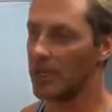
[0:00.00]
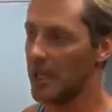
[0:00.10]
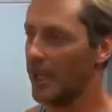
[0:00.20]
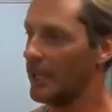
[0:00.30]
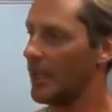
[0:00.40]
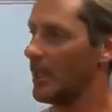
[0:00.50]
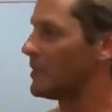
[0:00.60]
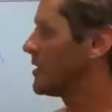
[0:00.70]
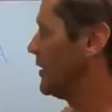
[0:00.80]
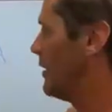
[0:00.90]
taken out to
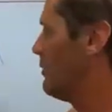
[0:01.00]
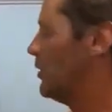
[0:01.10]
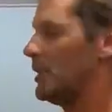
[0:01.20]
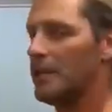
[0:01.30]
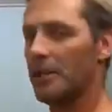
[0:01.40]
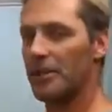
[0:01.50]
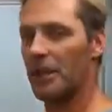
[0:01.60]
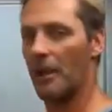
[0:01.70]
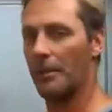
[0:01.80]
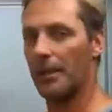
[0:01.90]
sea, we're put into this
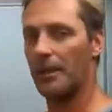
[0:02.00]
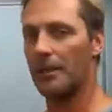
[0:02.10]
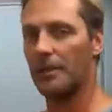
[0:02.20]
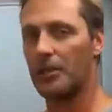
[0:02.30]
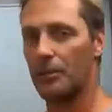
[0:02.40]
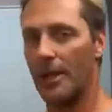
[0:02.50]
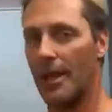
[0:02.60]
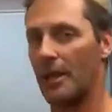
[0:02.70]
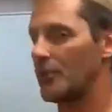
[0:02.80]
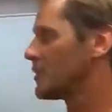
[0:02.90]
company that
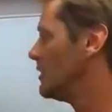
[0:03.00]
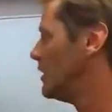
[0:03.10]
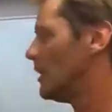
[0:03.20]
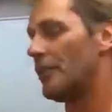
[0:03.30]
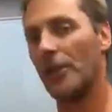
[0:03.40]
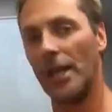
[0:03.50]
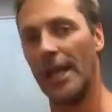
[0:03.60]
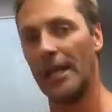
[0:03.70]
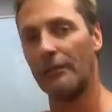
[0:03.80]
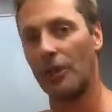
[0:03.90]
surrounds the
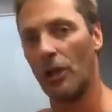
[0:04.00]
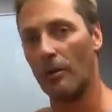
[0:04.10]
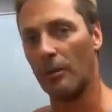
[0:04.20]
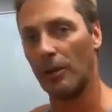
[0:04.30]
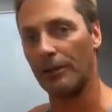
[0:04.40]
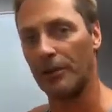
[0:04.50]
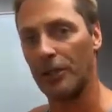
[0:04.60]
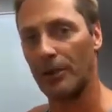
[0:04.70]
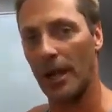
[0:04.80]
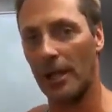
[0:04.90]
land of the Commonwealth of
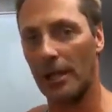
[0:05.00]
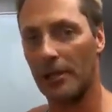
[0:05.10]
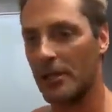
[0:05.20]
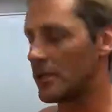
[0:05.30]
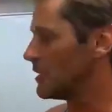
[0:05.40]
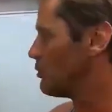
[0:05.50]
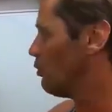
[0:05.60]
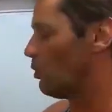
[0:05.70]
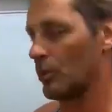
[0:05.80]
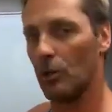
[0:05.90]
Australia, this
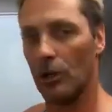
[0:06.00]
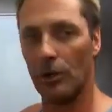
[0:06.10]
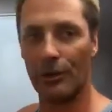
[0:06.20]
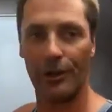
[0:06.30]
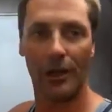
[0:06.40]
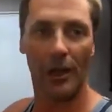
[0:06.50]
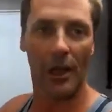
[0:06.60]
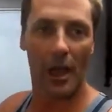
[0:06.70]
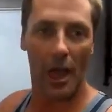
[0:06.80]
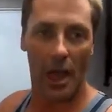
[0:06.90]
water world,
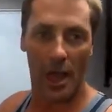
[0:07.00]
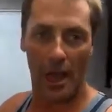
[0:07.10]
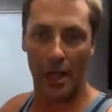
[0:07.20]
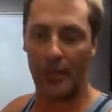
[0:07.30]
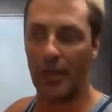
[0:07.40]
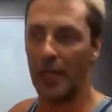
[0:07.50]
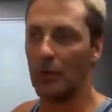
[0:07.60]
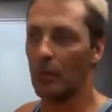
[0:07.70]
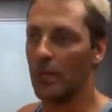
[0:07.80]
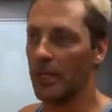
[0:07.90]
and
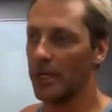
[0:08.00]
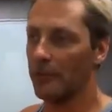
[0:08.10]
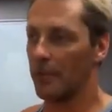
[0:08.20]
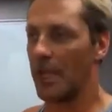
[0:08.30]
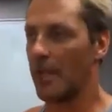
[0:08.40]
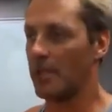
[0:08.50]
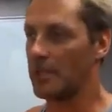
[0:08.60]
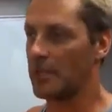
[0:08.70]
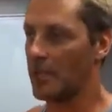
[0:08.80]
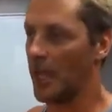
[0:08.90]
then we are given a
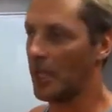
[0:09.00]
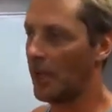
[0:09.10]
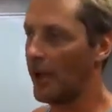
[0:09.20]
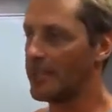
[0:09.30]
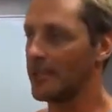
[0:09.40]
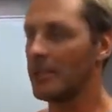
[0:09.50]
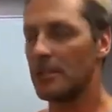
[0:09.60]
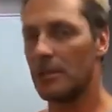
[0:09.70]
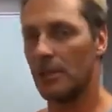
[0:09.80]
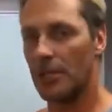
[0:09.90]

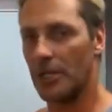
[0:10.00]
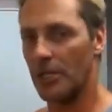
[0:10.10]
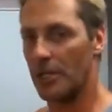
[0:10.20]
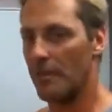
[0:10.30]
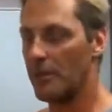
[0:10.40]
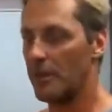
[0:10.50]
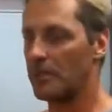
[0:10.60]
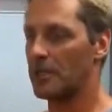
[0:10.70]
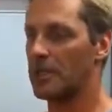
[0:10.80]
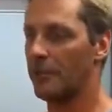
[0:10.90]
licence, which is a
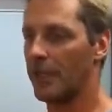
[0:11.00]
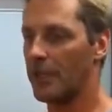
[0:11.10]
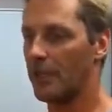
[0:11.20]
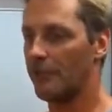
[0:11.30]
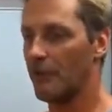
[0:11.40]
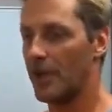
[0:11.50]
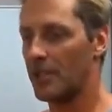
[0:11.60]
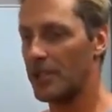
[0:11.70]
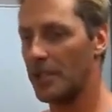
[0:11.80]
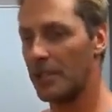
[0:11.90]
birth certificate for
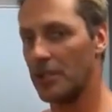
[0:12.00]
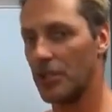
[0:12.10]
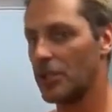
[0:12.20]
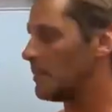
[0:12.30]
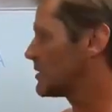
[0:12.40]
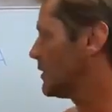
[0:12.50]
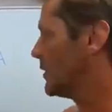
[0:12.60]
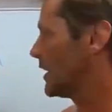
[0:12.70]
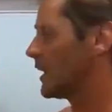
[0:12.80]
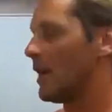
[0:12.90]
our citizenship, so
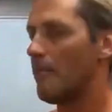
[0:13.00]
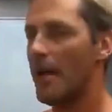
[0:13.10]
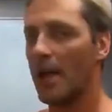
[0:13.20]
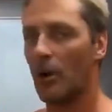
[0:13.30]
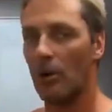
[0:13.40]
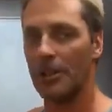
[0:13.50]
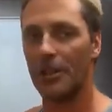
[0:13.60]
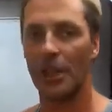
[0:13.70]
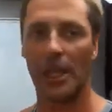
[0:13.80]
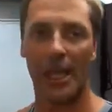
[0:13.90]
we can come back
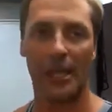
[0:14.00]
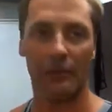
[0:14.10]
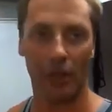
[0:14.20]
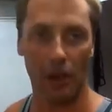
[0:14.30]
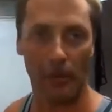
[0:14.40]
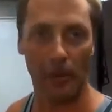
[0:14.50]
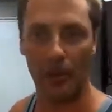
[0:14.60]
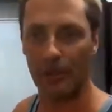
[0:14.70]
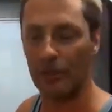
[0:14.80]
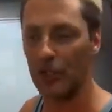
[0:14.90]
onto the land of the
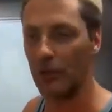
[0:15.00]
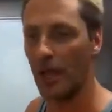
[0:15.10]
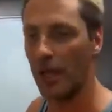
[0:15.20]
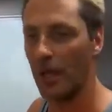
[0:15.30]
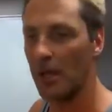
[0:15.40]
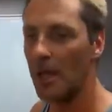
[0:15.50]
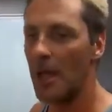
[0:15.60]
Commonwealth of Australia